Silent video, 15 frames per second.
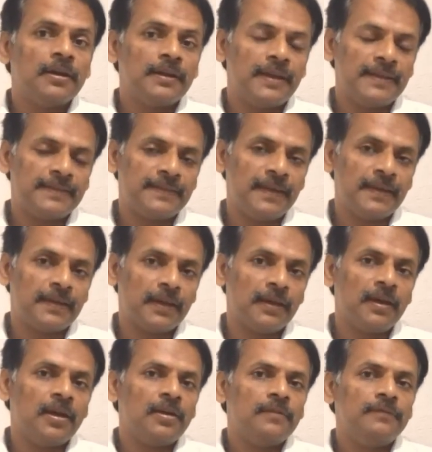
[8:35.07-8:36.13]
case
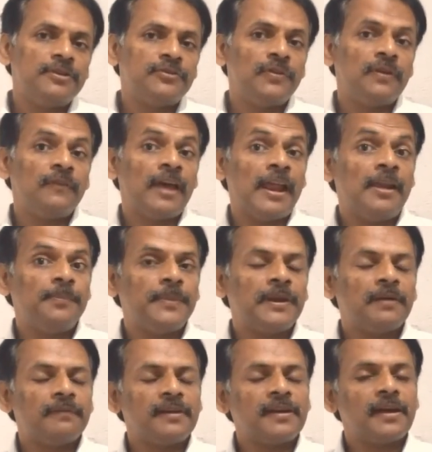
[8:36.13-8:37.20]
taking, which will help in
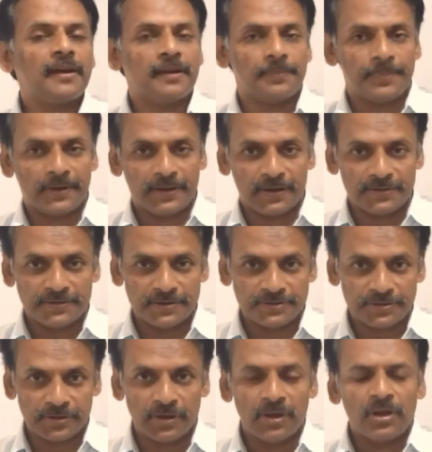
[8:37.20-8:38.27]
our
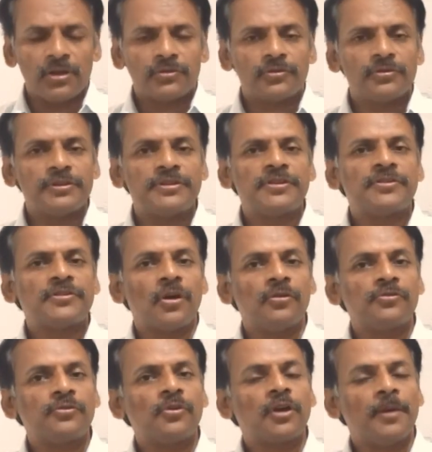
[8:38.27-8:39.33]
repertorization. So this is
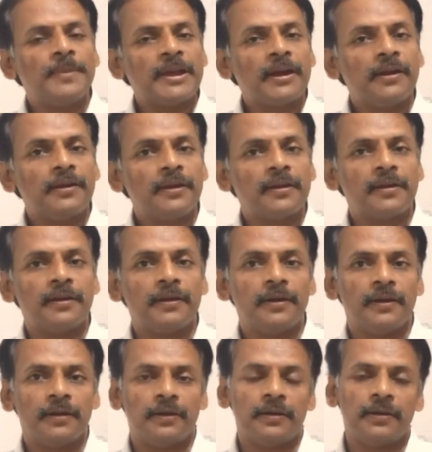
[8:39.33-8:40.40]
also coming
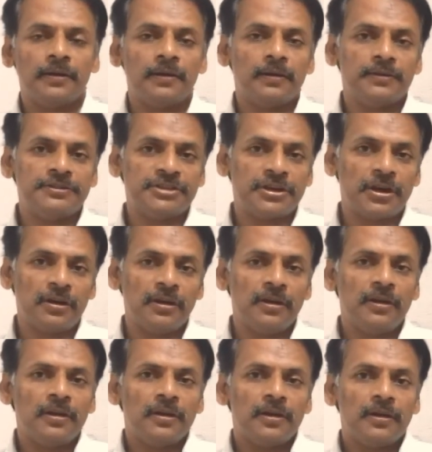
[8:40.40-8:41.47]
under
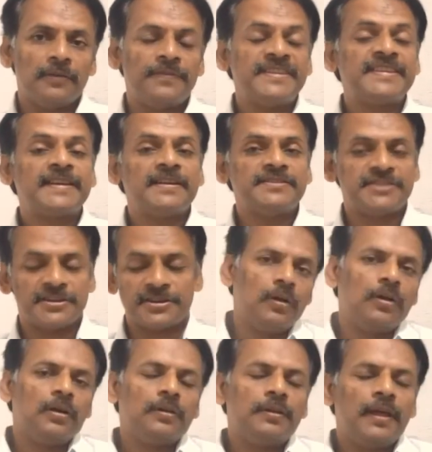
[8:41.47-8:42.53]
general physical
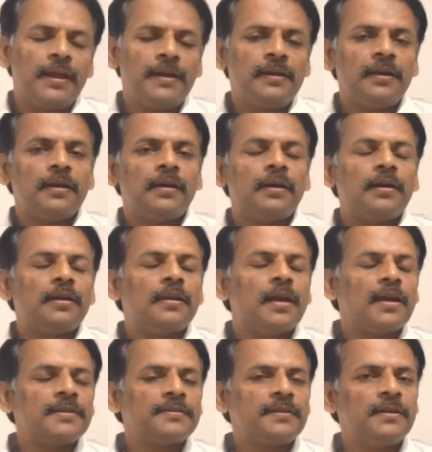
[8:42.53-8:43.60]
general. Then
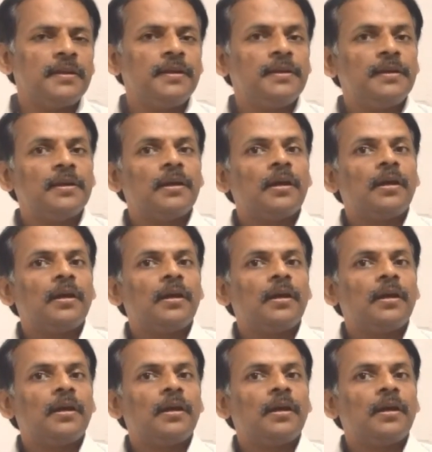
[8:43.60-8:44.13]
lastly,